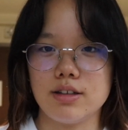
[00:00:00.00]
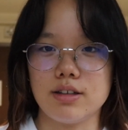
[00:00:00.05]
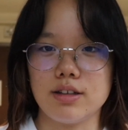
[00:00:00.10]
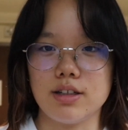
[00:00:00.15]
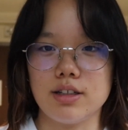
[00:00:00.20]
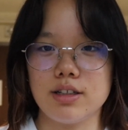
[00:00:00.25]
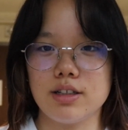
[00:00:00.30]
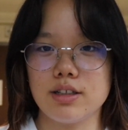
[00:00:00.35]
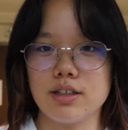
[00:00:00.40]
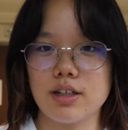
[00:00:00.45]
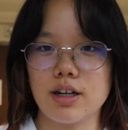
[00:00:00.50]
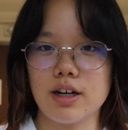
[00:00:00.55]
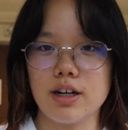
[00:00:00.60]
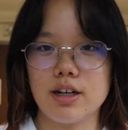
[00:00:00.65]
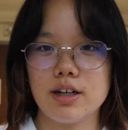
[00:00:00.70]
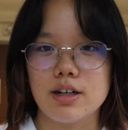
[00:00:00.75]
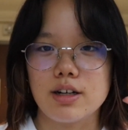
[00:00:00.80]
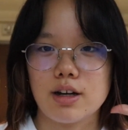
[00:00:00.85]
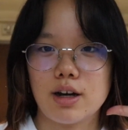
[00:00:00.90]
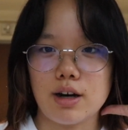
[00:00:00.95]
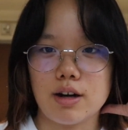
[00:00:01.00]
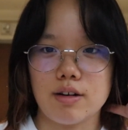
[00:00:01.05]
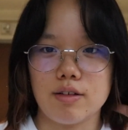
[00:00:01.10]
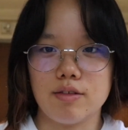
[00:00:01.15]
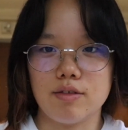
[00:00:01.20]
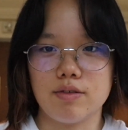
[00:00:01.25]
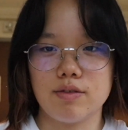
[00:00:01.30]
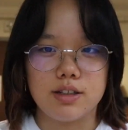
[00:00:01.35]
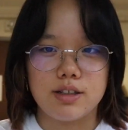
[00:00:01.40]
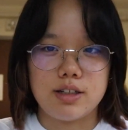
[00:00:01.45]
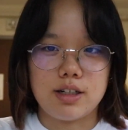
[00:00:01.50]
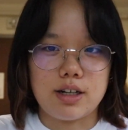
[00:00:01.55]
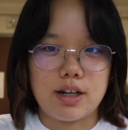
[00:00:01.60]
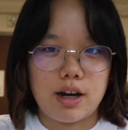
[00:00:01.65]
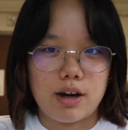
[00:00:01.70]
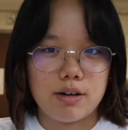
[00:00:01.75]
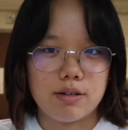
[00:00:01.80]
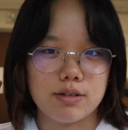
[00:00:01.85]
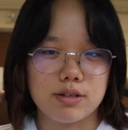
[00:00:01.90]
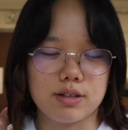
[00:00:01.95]
this side kind of stick
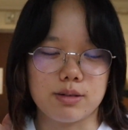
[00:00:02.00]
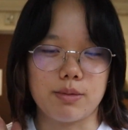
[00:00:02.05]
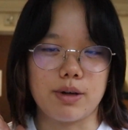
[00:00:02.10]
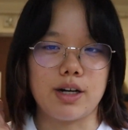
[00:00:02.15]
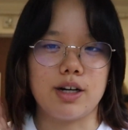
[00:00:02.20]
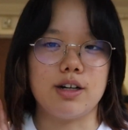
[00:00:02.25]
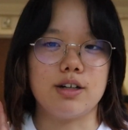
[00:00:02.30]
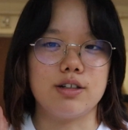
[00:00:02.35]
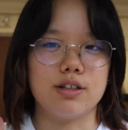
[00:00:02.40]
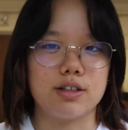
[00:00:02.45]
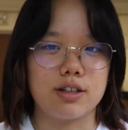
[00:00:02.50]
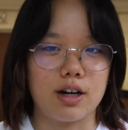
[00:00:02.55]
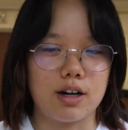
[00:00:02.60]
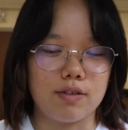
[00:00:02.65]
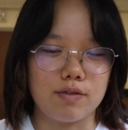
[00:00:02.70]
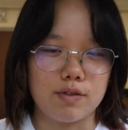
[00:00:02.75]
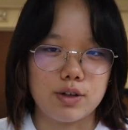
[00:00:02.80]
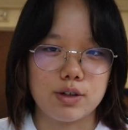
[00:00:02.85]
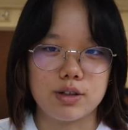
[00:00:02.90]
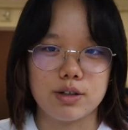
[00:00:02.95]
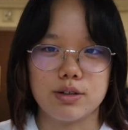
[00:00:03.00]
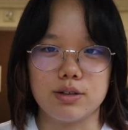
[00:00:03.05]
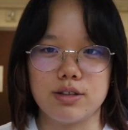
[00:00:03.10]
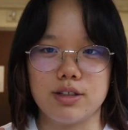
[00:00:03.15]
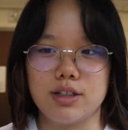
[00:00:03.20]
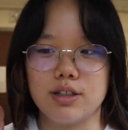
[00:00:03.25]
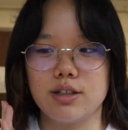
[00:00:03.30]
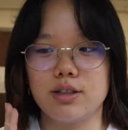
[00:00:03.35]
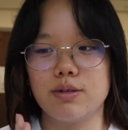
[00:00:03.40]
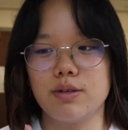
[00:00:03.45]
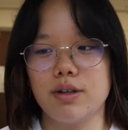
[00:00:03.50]
out, so my hair just kind of all goes this